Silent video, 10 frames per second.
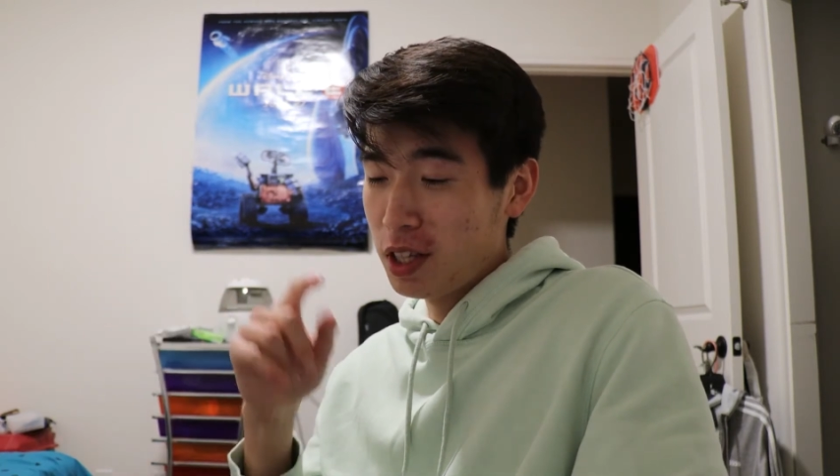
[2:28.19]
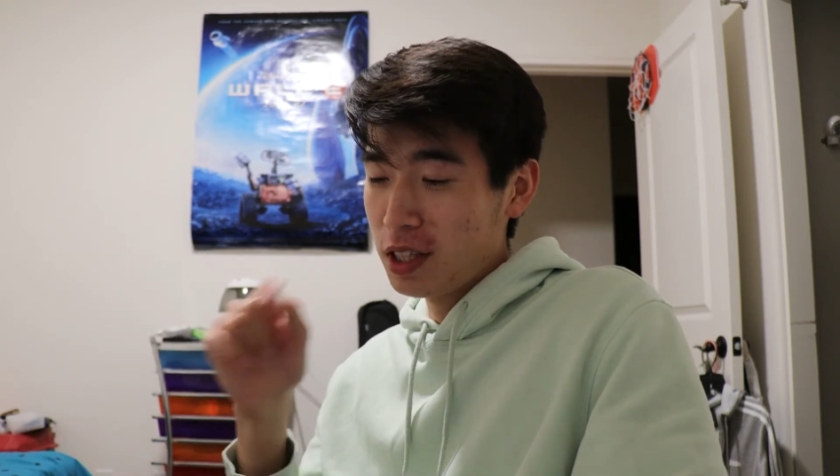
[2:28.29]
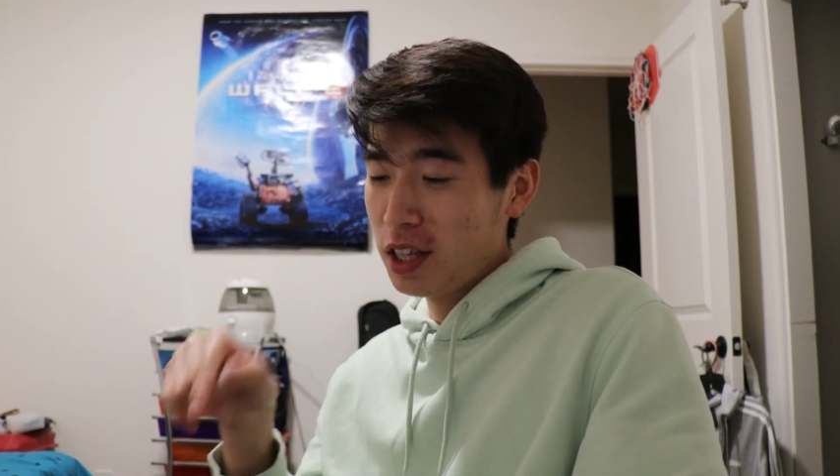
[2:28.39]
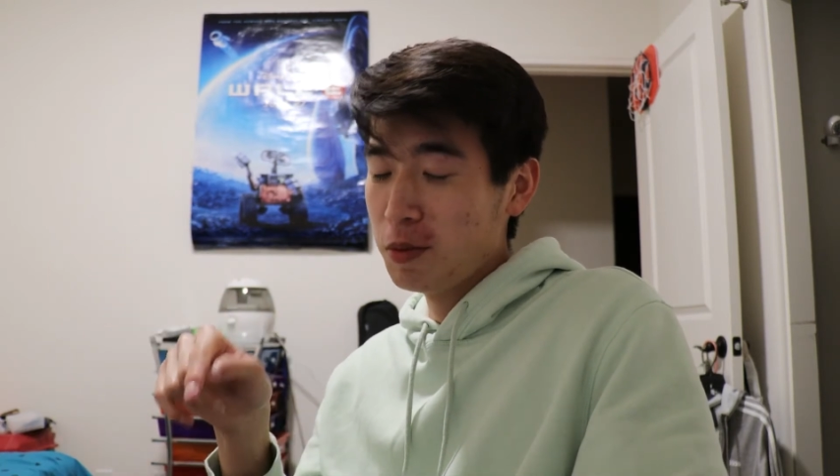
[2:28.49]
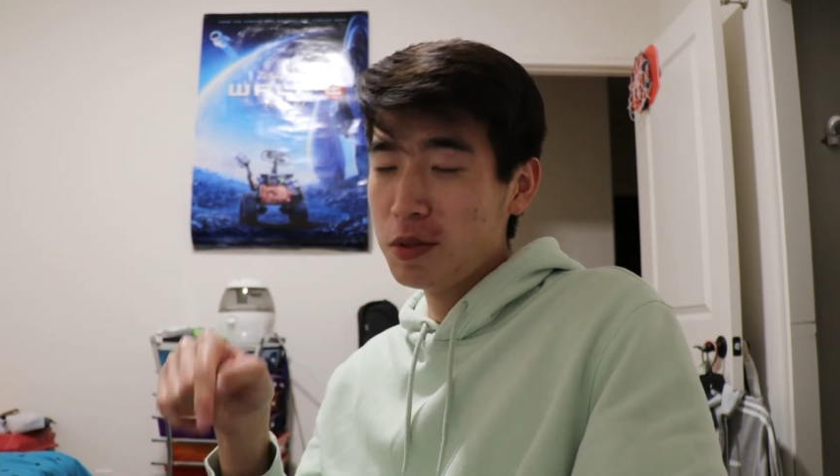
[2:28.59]
the
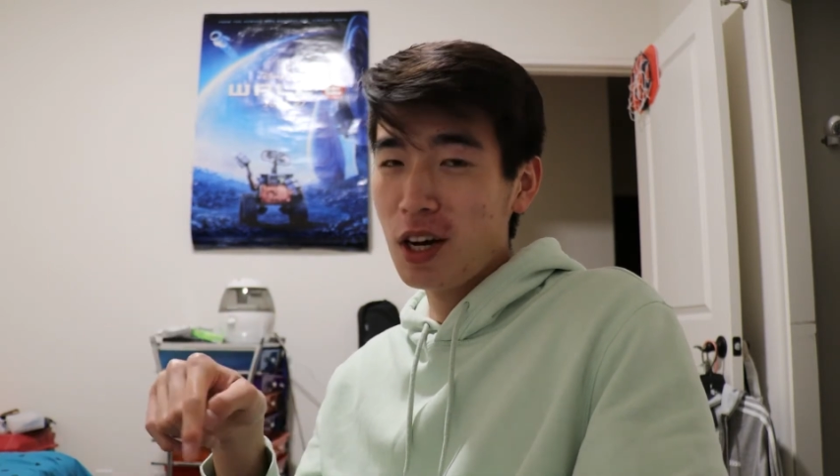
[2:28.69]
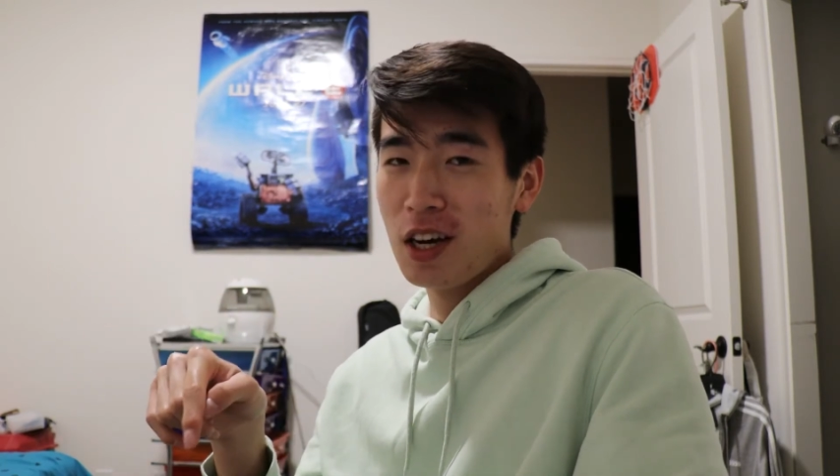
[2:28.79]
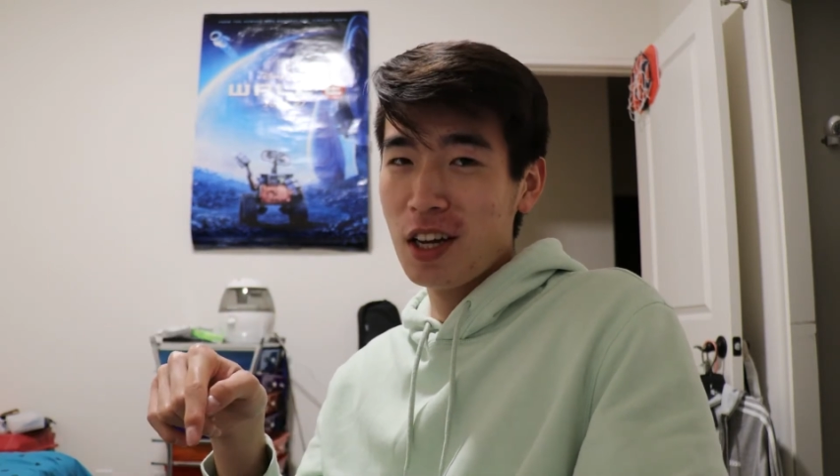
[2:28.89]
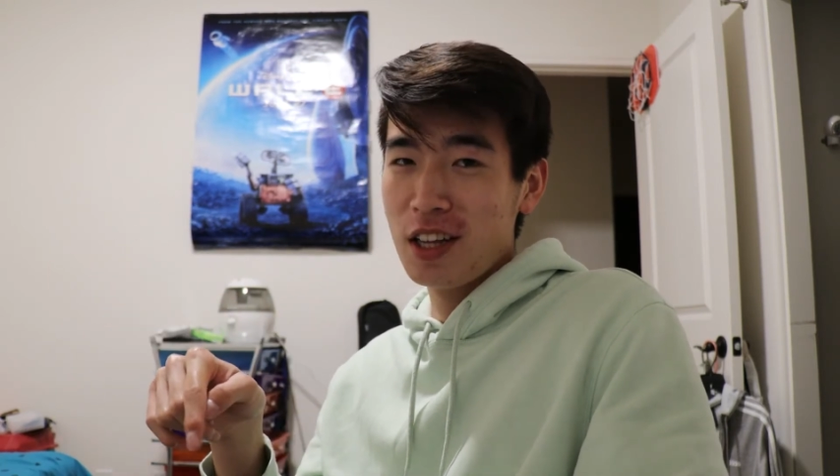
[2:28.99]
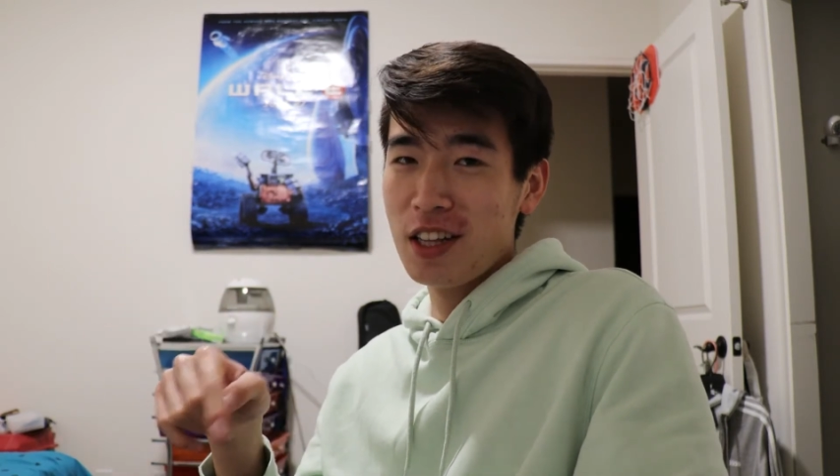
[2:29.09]
sleep
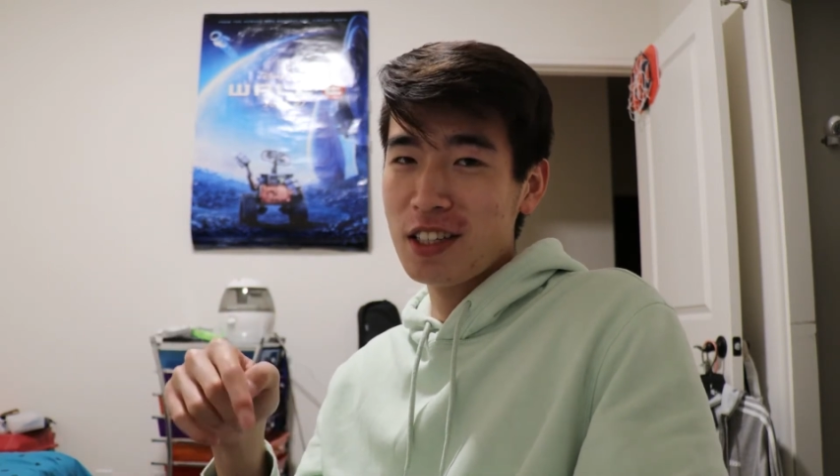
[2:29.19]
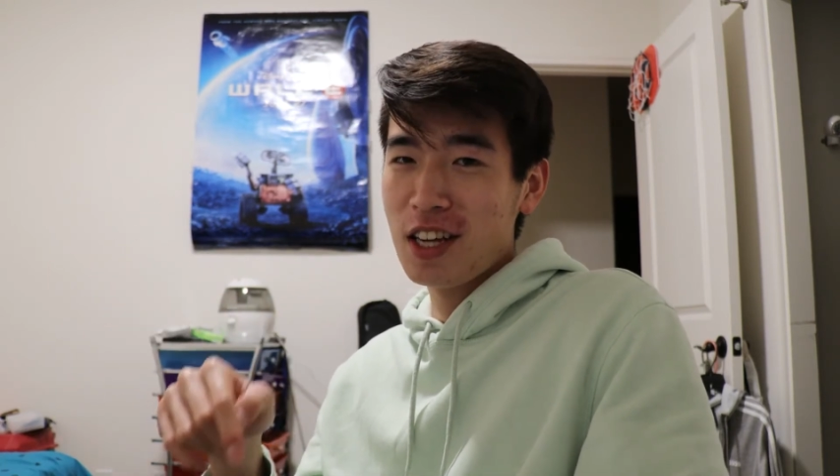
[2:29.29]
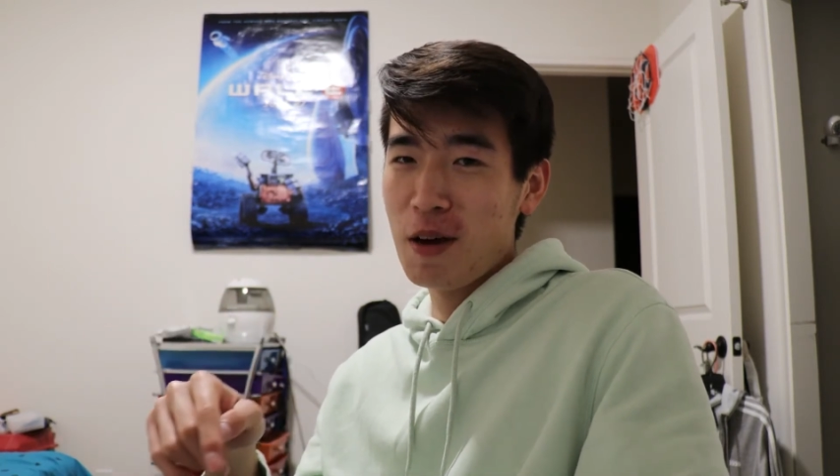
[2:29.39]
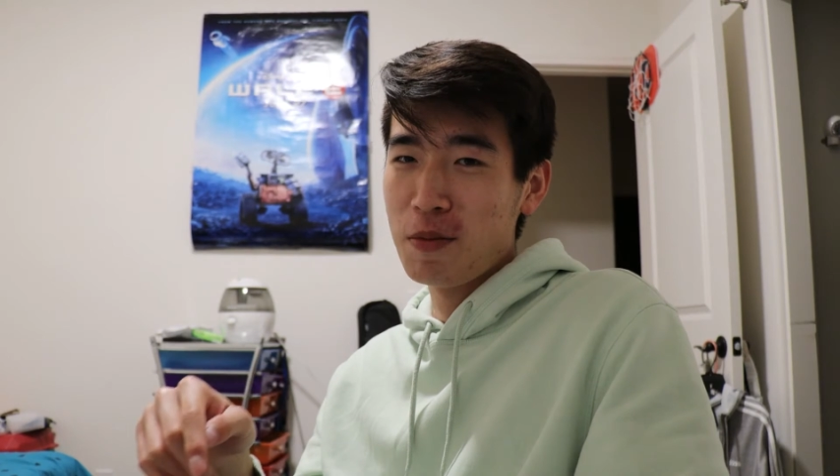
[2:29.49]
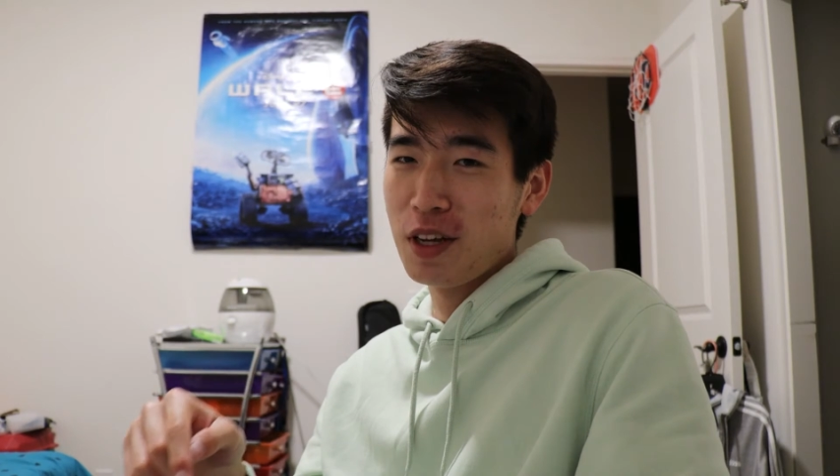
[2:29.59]
talking that's
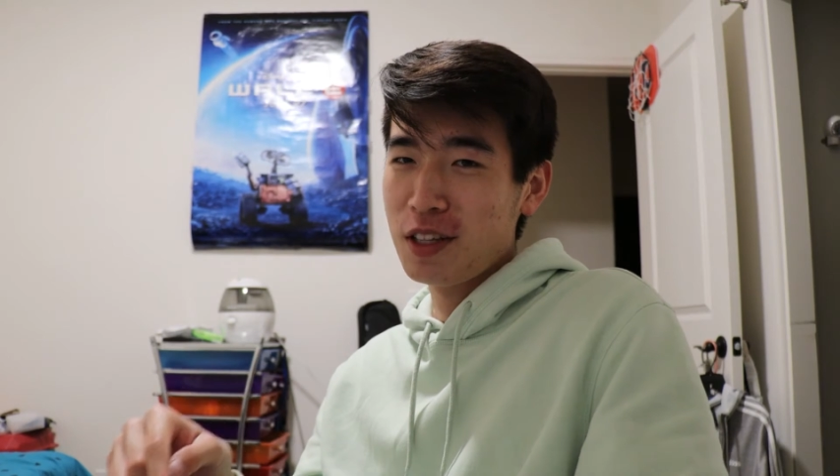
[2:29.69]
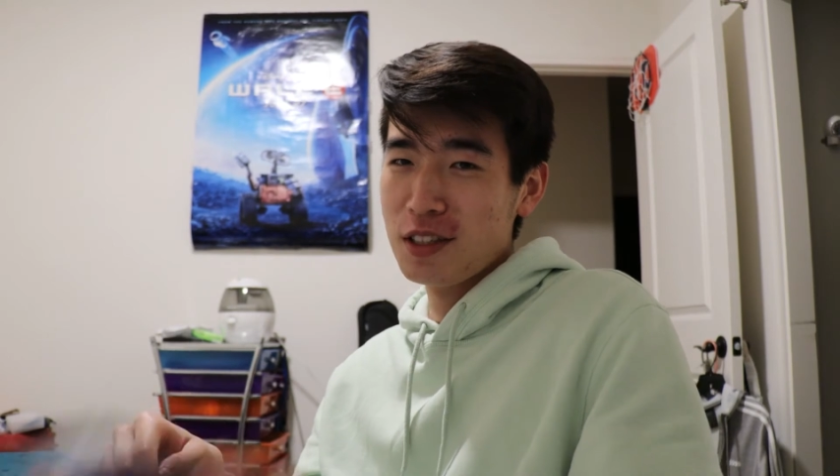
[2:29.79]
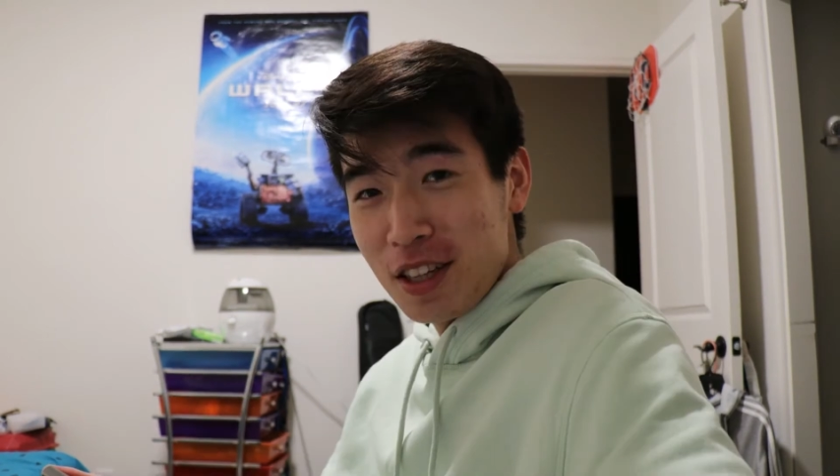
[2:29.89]
happening.